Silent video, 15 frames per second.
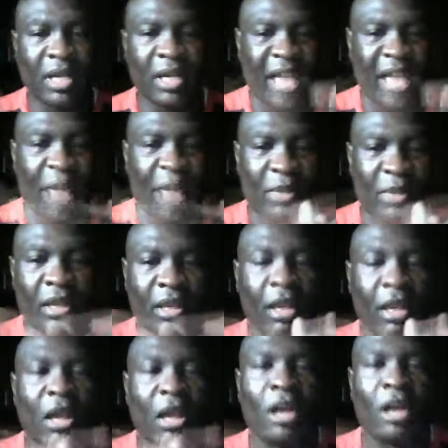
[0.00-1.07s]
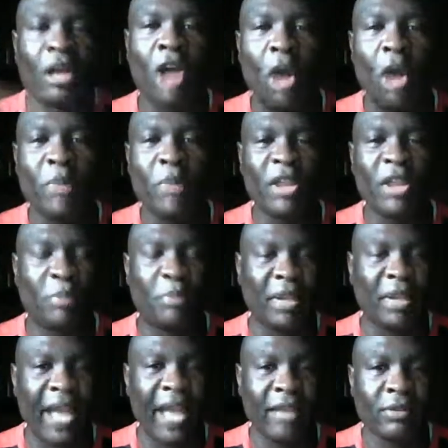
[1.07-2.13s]
clapping, go brother
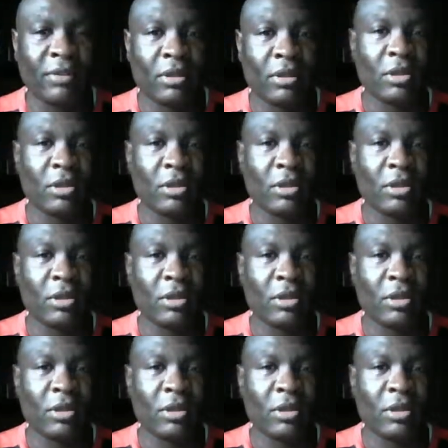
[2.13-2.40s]
Polight,